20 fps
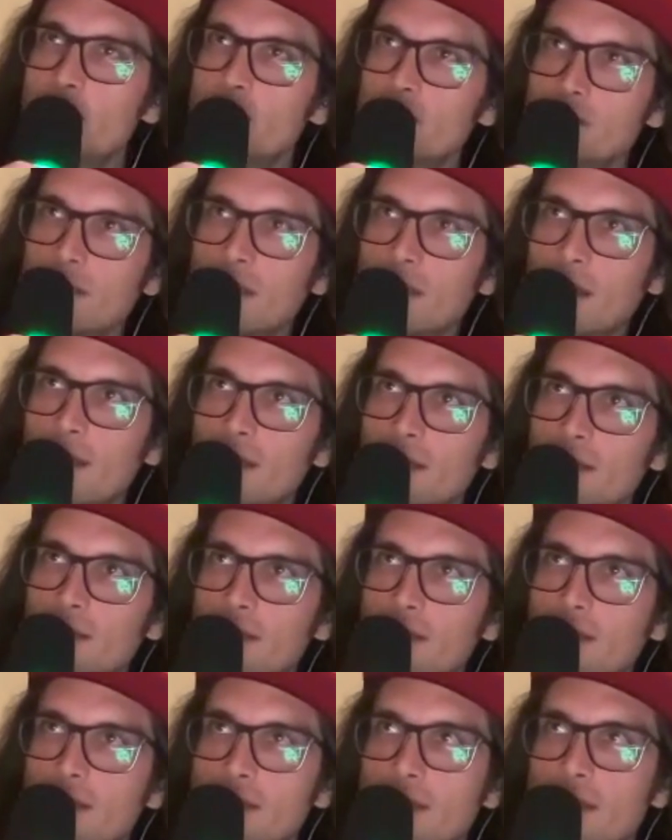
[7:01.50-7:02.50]
that,
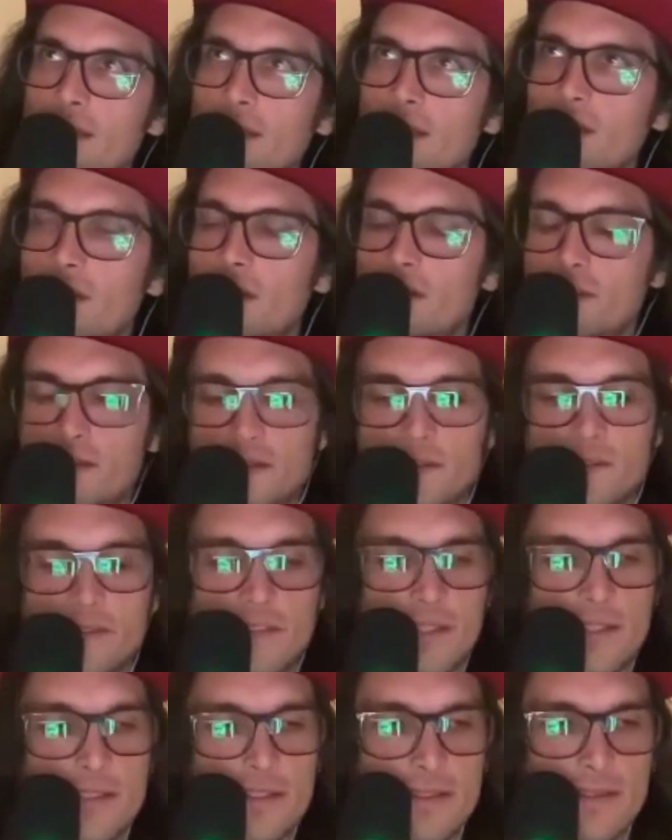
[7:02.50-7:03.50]
and then I also
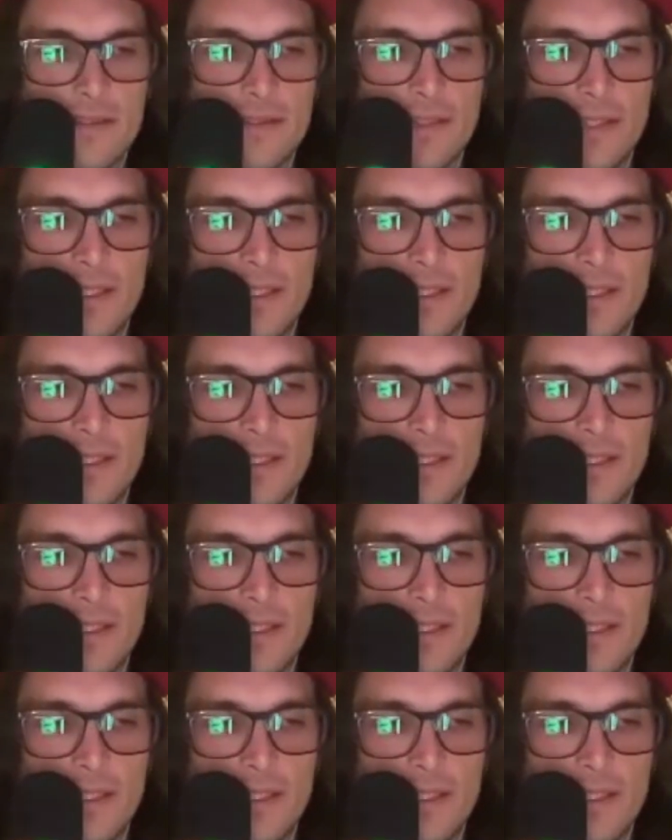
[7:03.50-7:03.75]
just